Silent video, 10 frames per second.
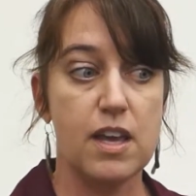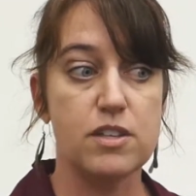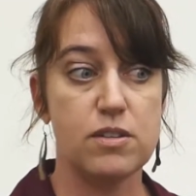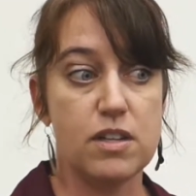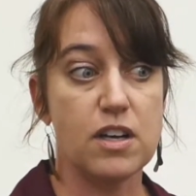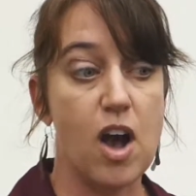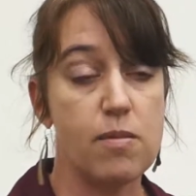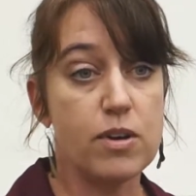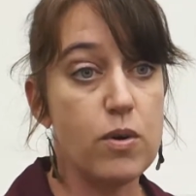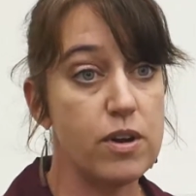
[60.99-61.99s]
So the
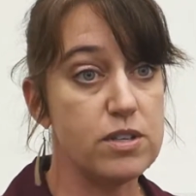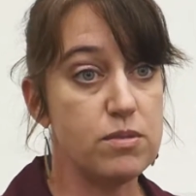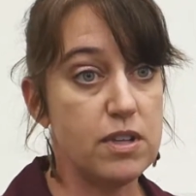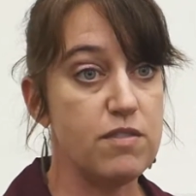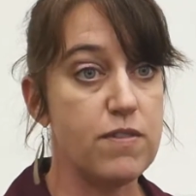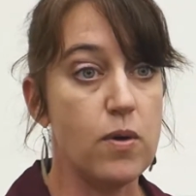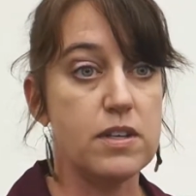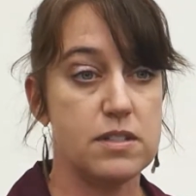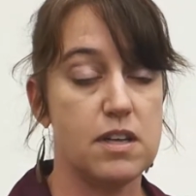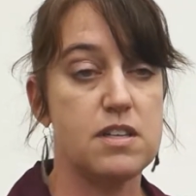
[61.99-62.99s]
Common Core is really
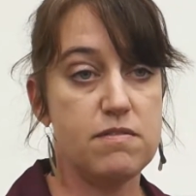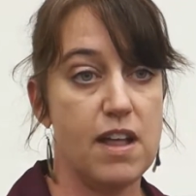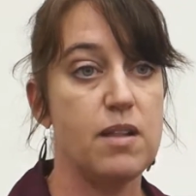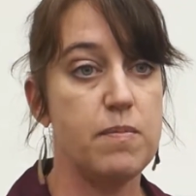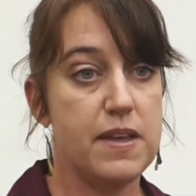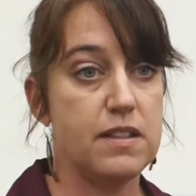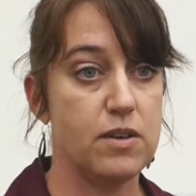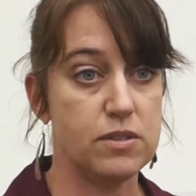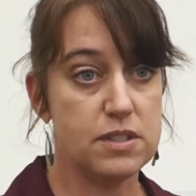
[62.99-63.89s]
focused on developing those